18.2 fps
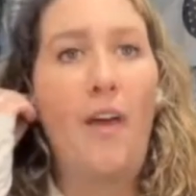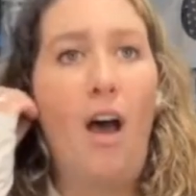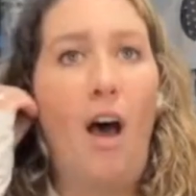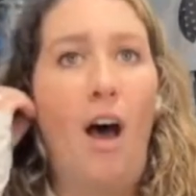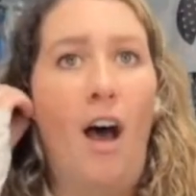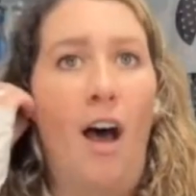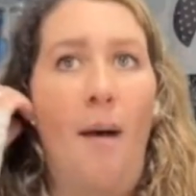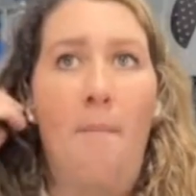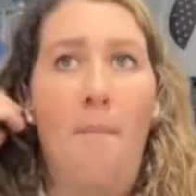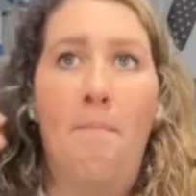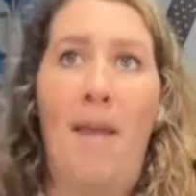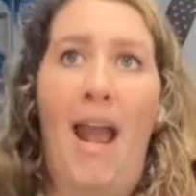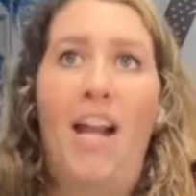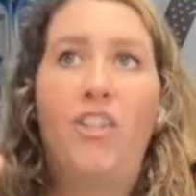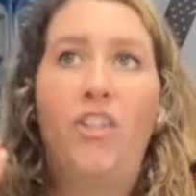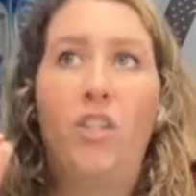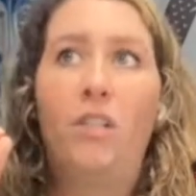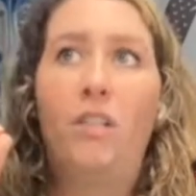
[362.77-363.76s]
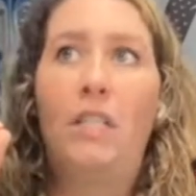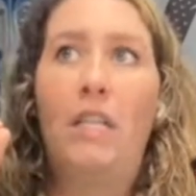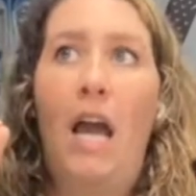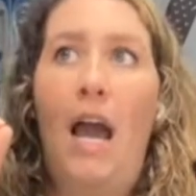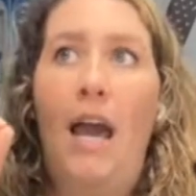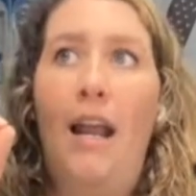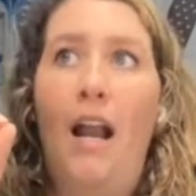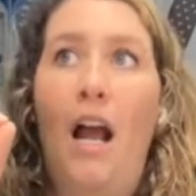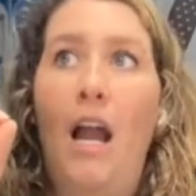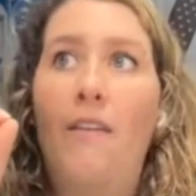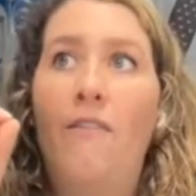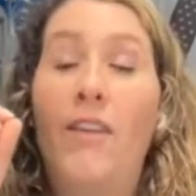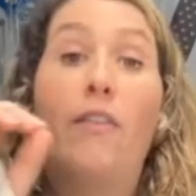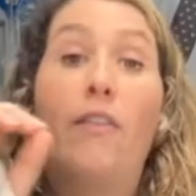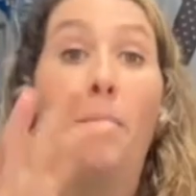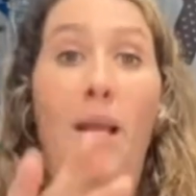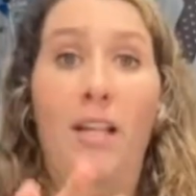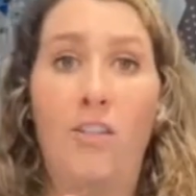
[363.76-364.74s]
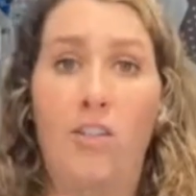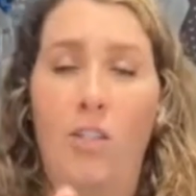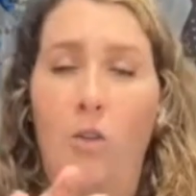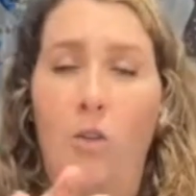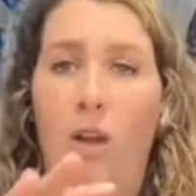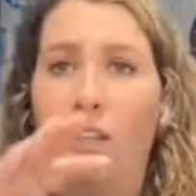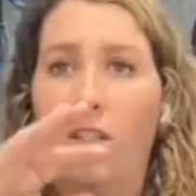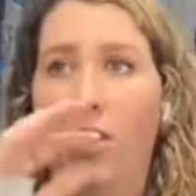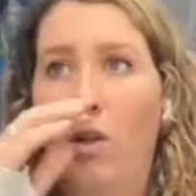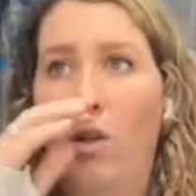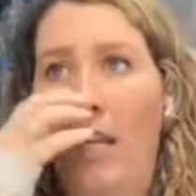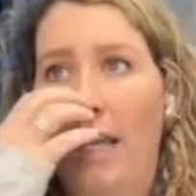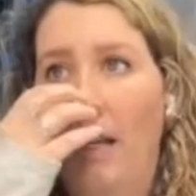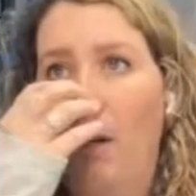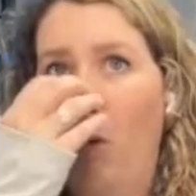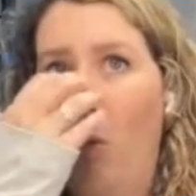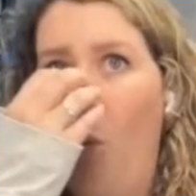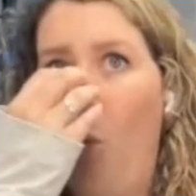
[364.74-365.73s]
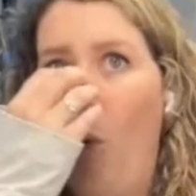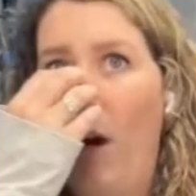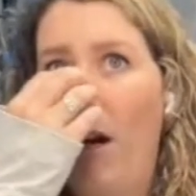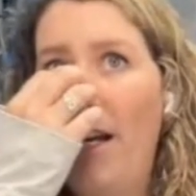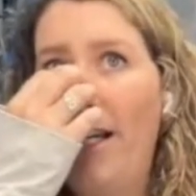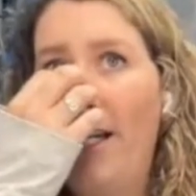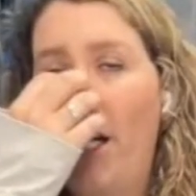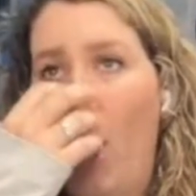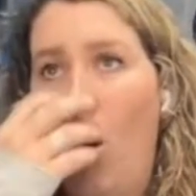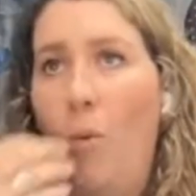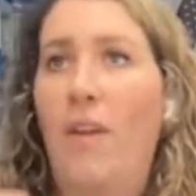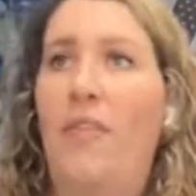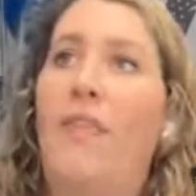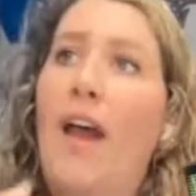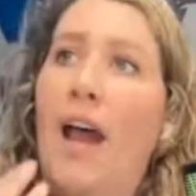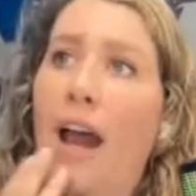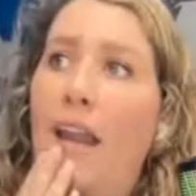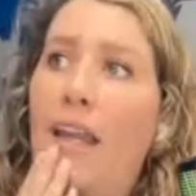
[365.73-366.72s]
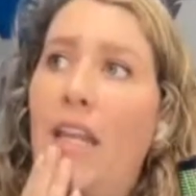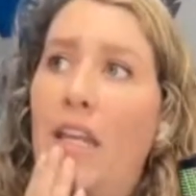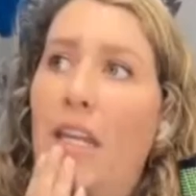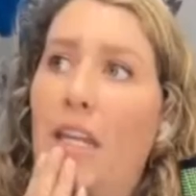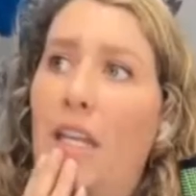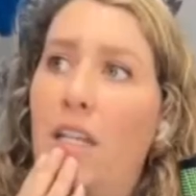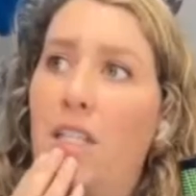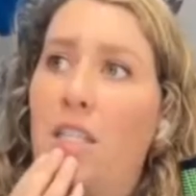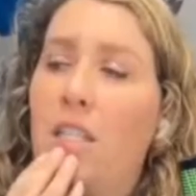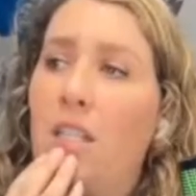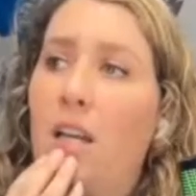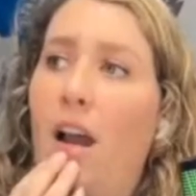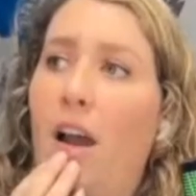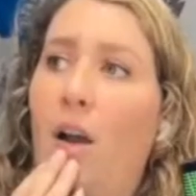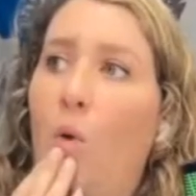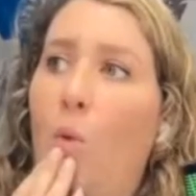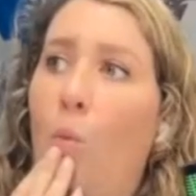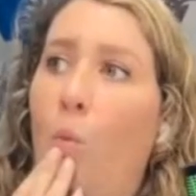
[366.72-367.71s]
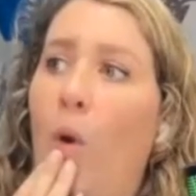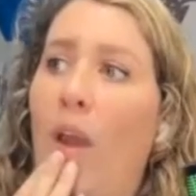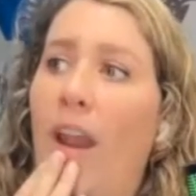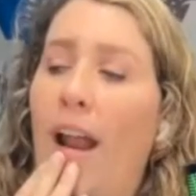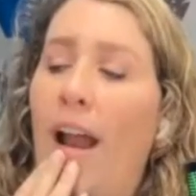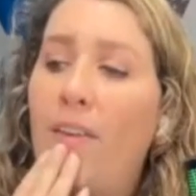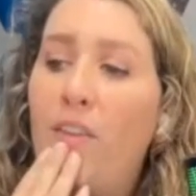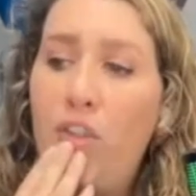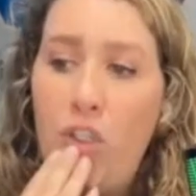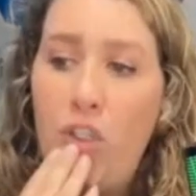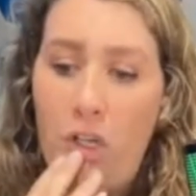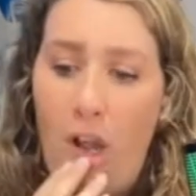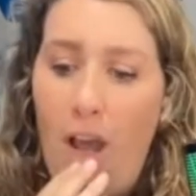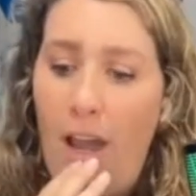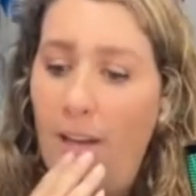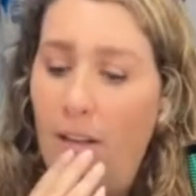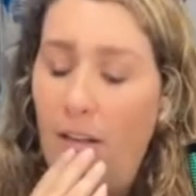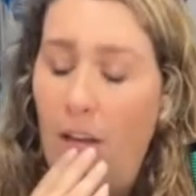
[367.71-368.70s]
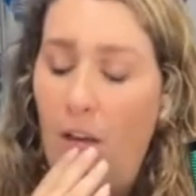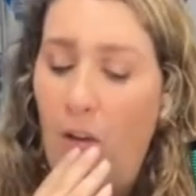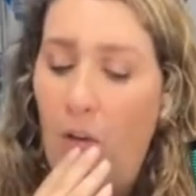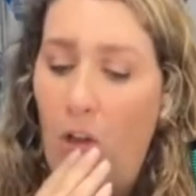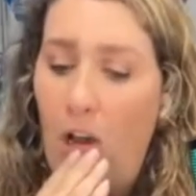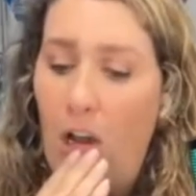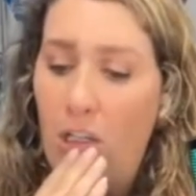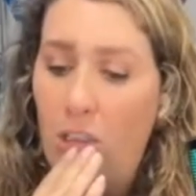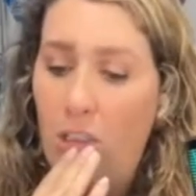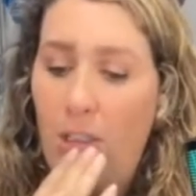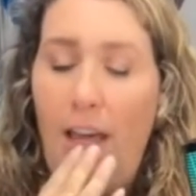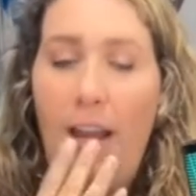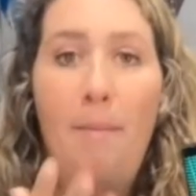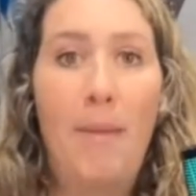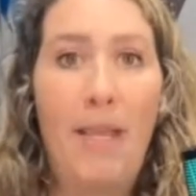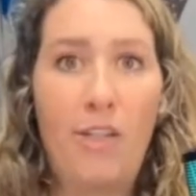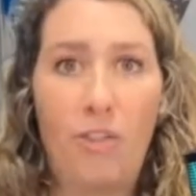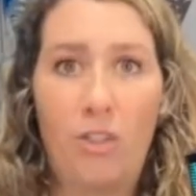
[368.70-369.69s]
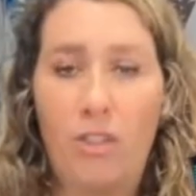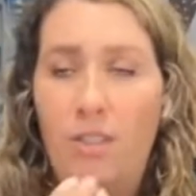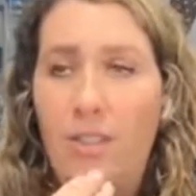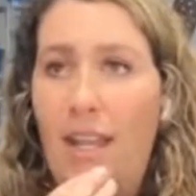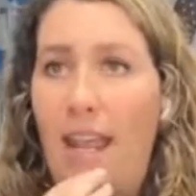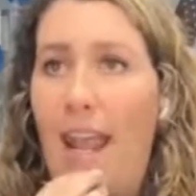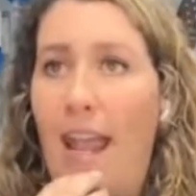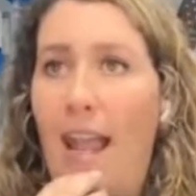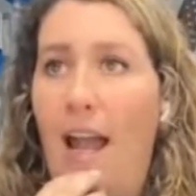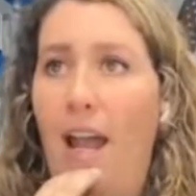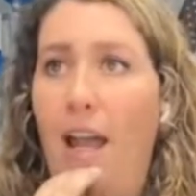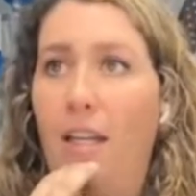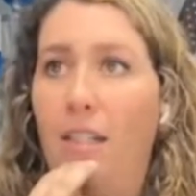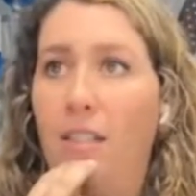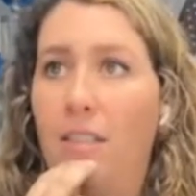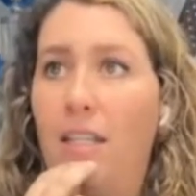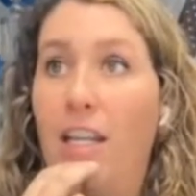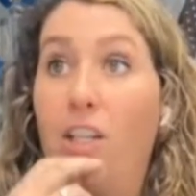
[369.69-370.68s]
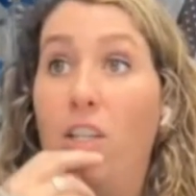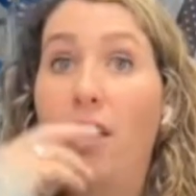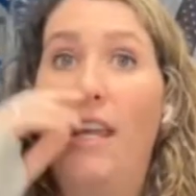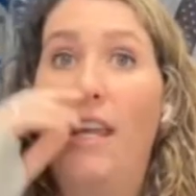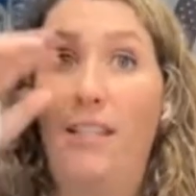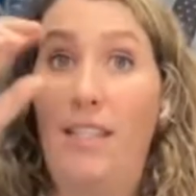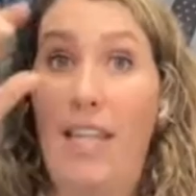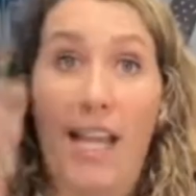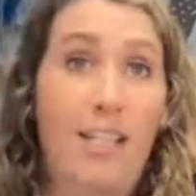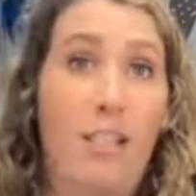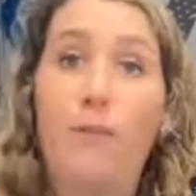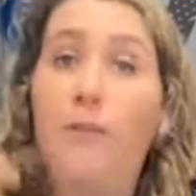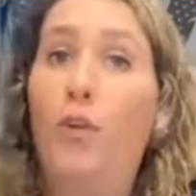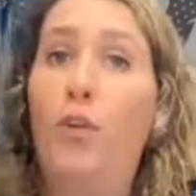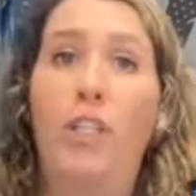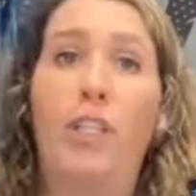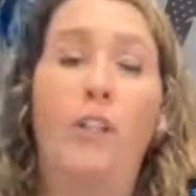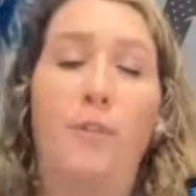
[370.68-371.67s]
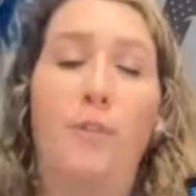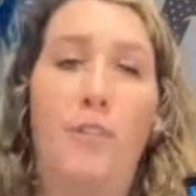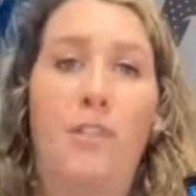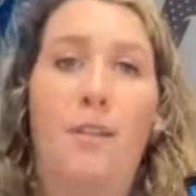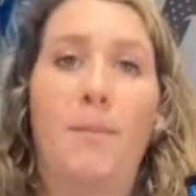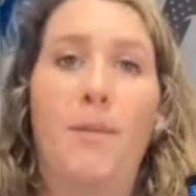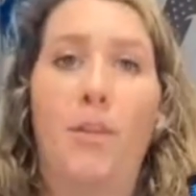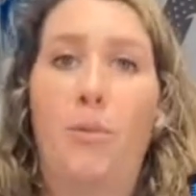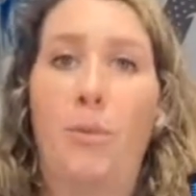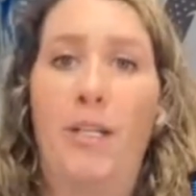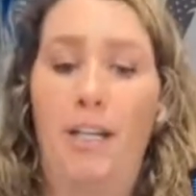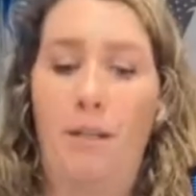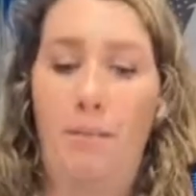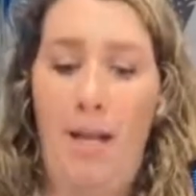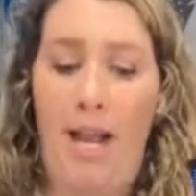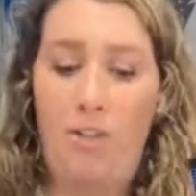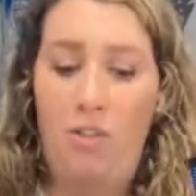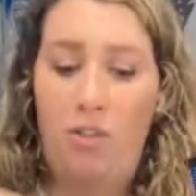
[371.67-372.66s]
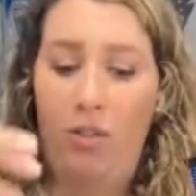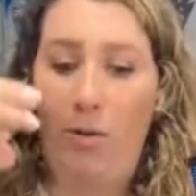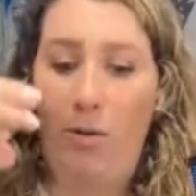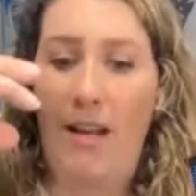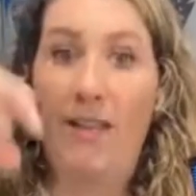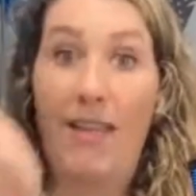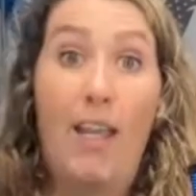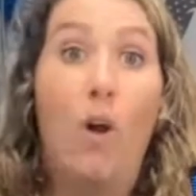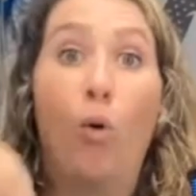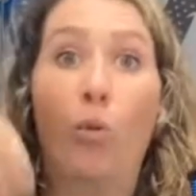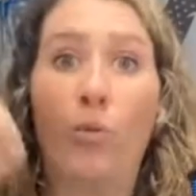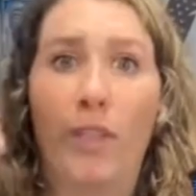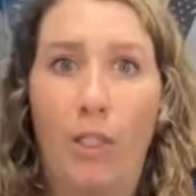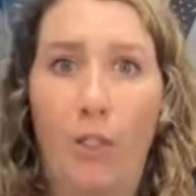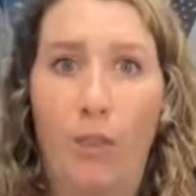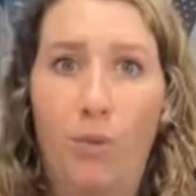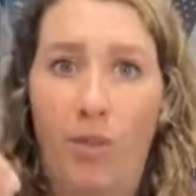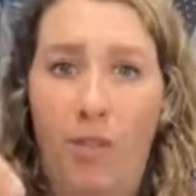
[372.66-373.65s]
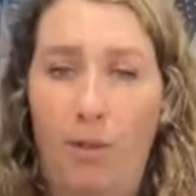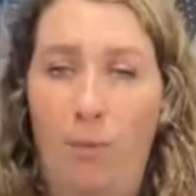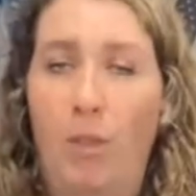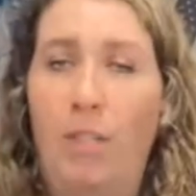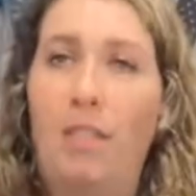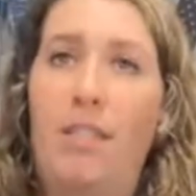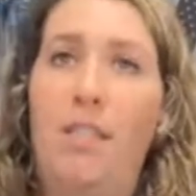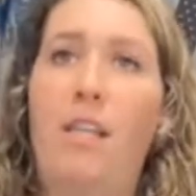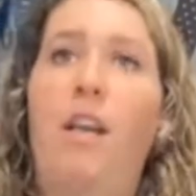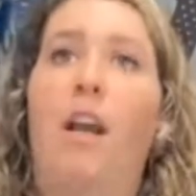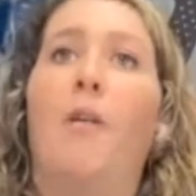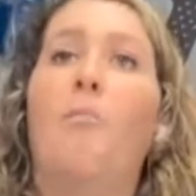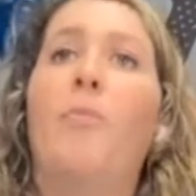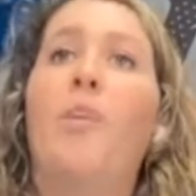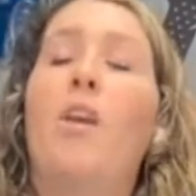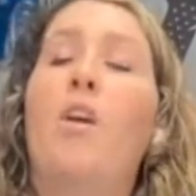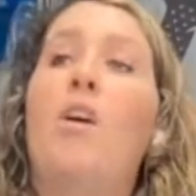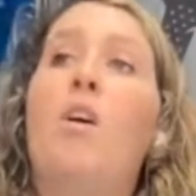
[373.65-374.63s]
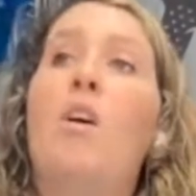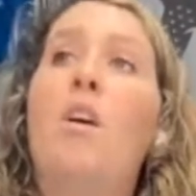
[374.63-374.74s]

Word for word: with uh, matches that I've never been to. And so like where I go with that is when I've shot, oh gosh, a lot of majors and it it takes a full year for some of the three gun matches, right? They only host it once a year